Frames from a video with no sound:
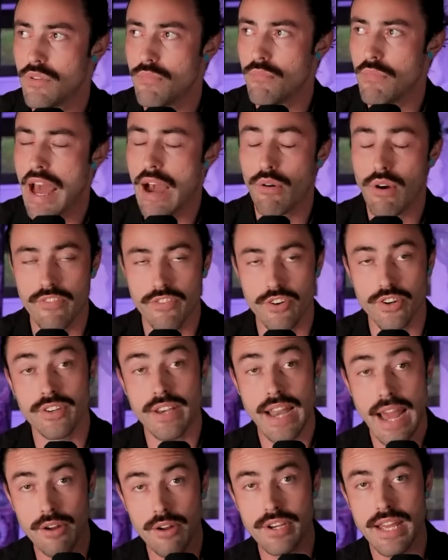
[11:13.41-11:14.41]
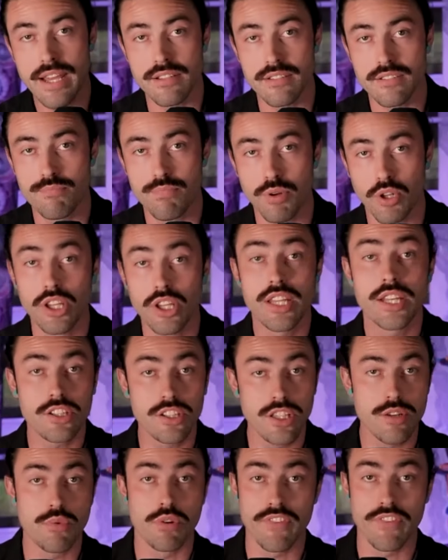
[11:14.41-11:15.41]
however nowadays
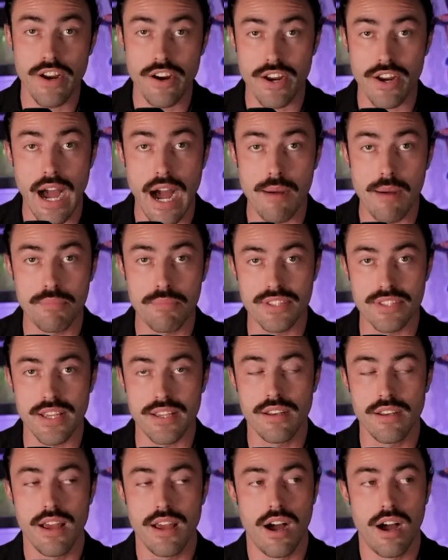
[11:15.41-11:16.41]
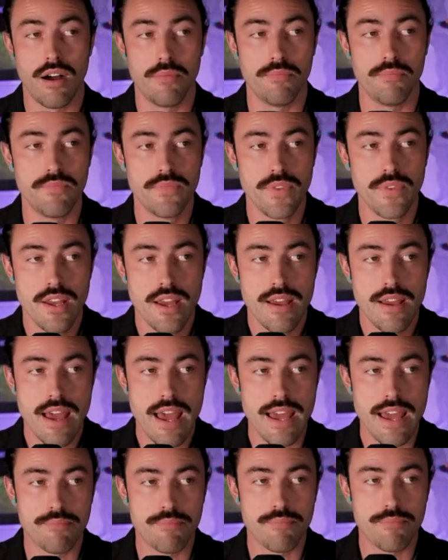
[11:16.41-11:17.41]
politically we're very opposite um,
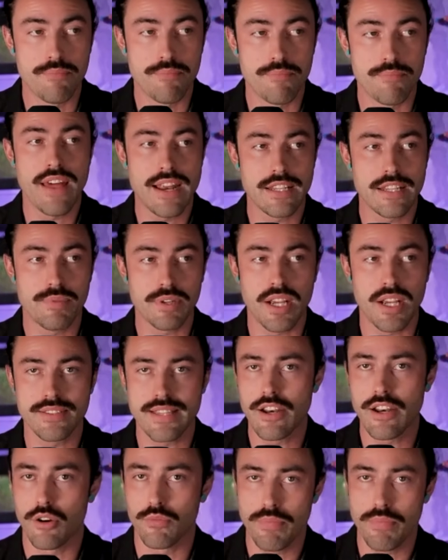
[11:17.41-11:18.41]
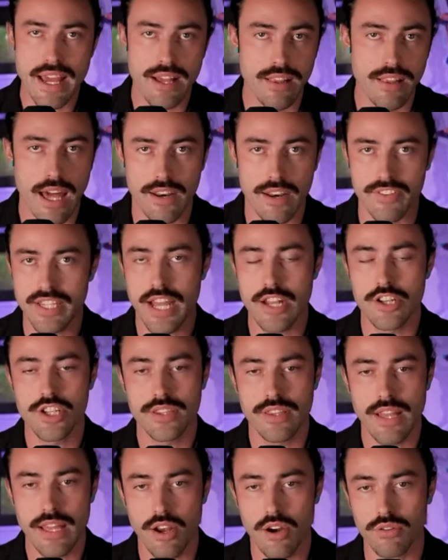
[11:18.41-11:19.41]
and part of that is because they don't pay a lot of
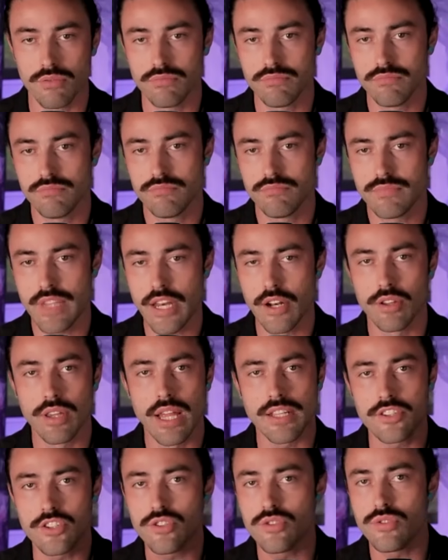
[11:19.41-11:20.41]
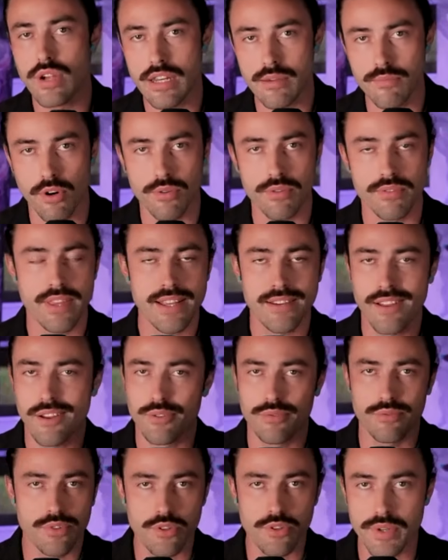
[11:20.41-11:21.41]
attention they don't they don't like do any more. They
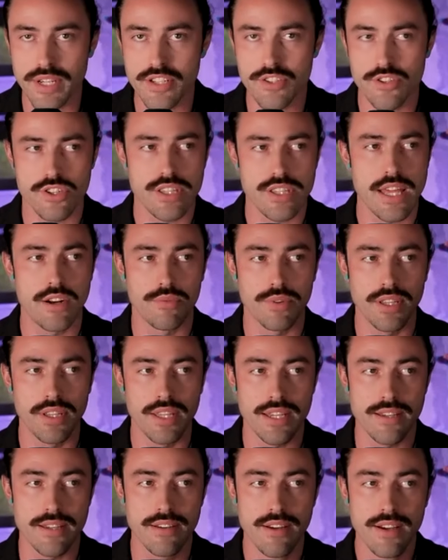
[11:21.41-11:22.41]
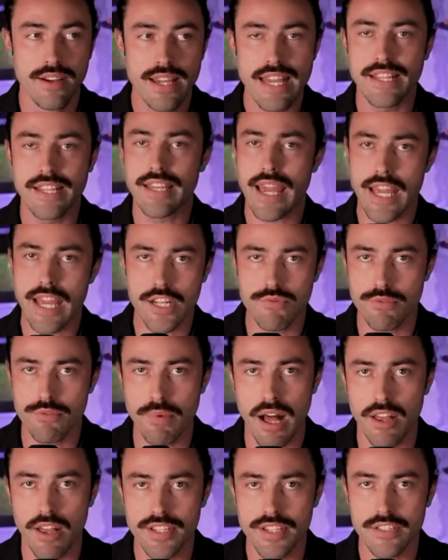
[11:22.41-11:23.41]
don't do research. They don't really engage with
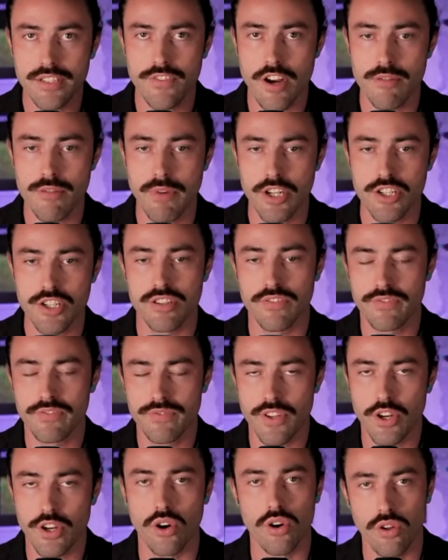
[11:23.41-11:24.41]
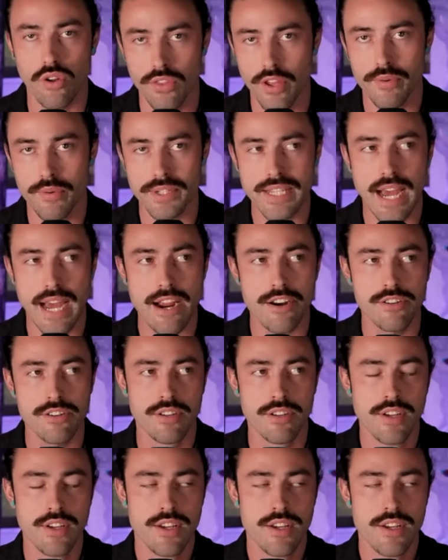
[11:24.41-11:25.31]
politics very much. They're they're old. They're retired.